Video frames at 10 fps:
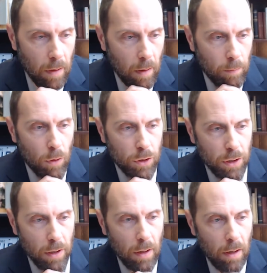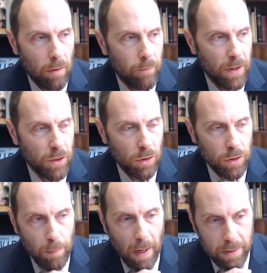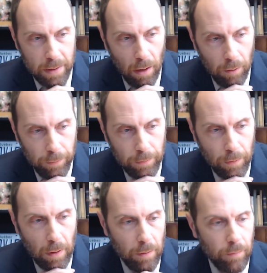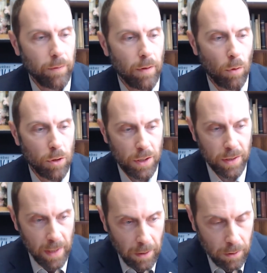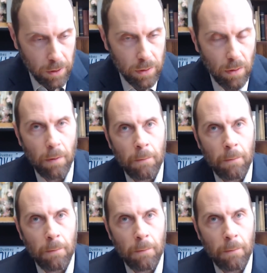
abortion vigils myself in front of abortion centers.